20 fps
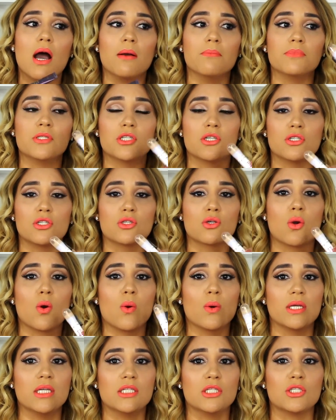I'm just
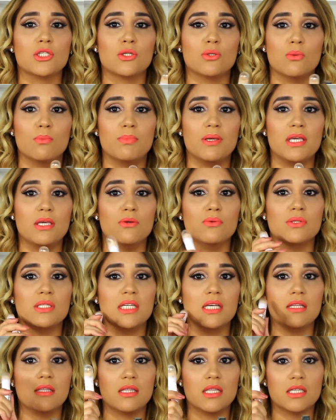going to be
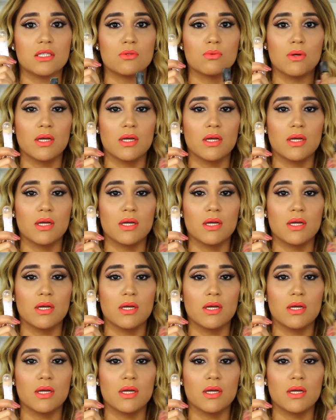using this